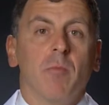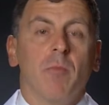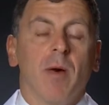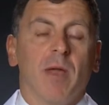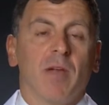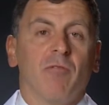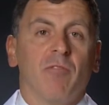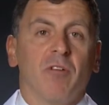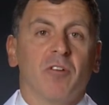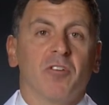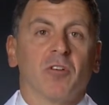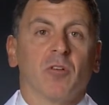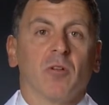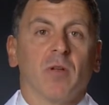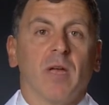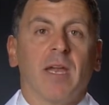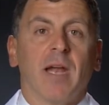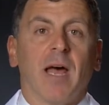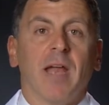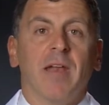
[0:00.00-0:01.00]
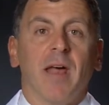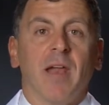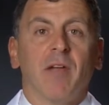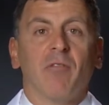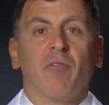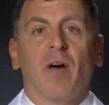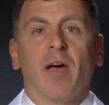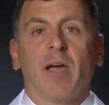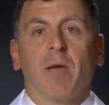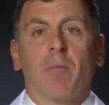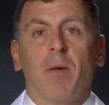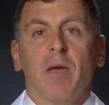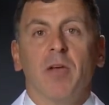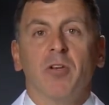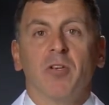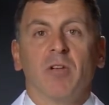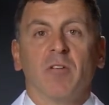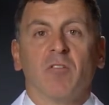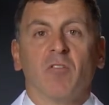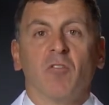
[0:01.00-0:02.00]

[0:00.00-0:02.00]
beneficial in identifying patients